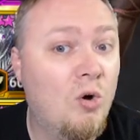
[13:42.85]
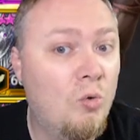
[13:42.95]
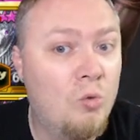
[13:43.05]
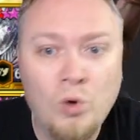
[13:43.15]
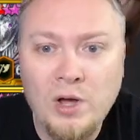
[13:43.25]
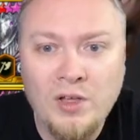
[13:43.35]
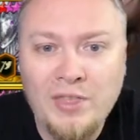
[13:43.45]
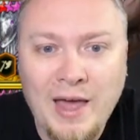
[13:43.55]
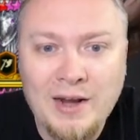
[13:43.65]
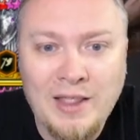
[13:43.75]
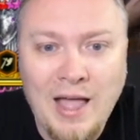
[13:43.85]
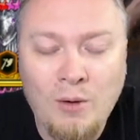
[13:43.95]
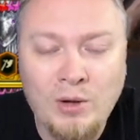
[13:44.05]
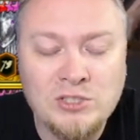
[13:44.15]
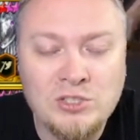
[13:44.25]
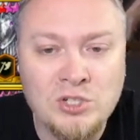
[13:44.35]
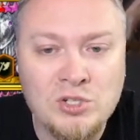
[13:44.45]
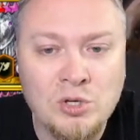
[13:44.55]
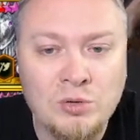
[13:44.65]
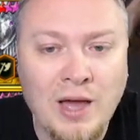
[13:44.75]
Will that allow us to
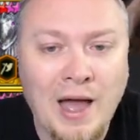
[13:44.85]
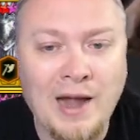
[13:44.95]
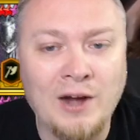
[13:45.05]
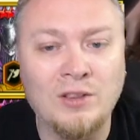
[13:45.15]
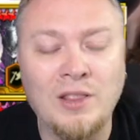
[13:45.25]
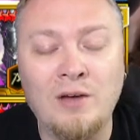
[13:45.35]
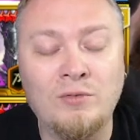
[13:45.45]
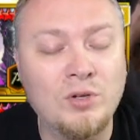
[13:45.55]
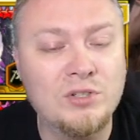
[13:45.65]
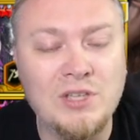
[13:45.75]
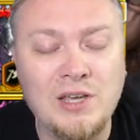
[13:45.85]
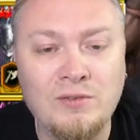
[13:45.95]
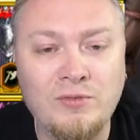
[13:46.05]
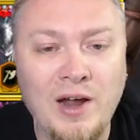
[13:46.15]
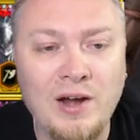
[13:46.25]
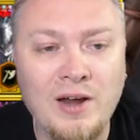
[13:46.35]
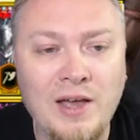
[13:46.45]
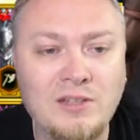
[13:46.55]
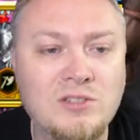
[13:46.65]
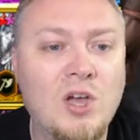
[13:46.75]
do the higher levels in Fire
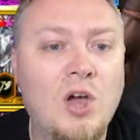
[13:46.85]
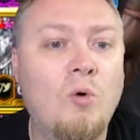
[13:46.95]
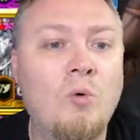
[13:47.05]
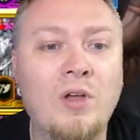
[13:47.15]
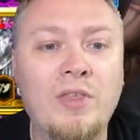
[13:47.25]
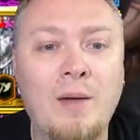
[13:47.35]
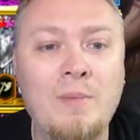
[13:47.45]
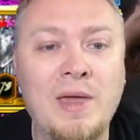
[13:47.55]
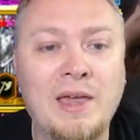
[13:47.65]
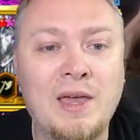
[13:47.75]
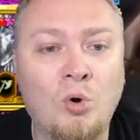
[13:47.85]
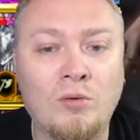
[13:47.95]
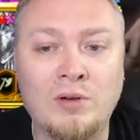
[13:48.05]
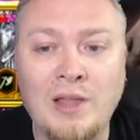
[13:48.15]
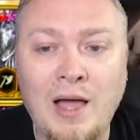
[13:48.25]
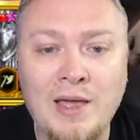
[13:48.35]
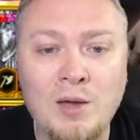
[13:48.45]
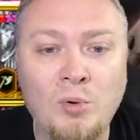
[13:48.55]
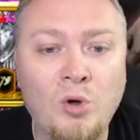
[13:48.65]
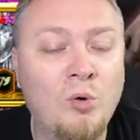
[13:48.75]
Knight? Will that make it more
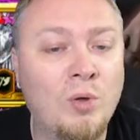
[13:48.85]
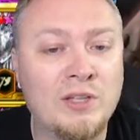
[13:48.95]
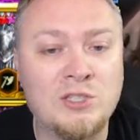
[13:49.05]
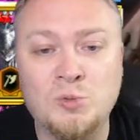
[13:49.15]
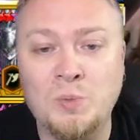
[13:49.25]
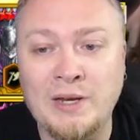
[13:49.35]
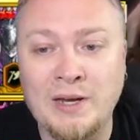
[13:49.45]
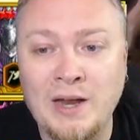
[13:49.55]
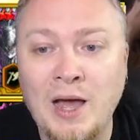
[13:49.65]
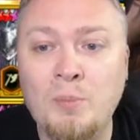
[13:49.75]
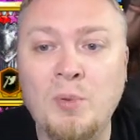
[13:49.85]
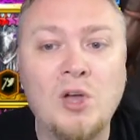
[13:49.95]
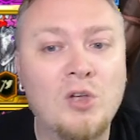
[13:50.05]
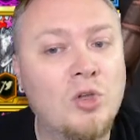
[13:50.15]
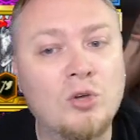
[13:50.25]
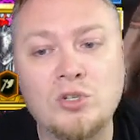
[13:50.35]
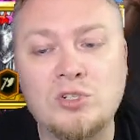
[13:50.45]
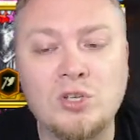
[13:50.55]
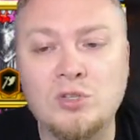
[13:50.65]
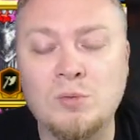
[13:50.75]
reliable? Will it speed it up? Those are
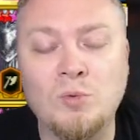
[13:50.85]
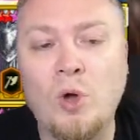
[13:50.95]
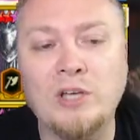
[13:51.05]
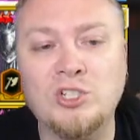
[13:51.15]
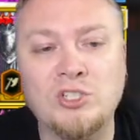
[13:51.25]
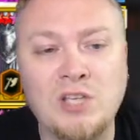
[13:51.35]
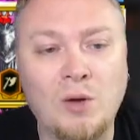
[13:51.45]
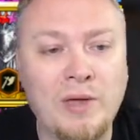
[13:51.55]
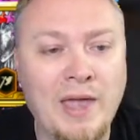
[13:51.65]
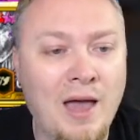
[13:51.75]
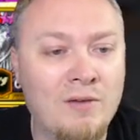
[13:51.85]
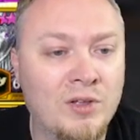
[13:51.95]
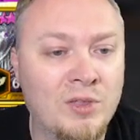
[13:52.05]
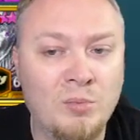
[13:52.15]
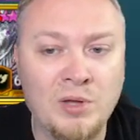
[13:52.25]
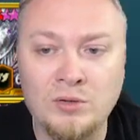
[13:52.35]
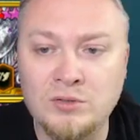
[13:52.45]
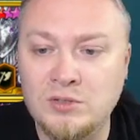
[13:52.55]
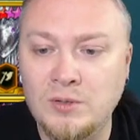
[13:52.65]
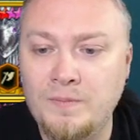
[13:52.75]
still some questions that we have on the builds.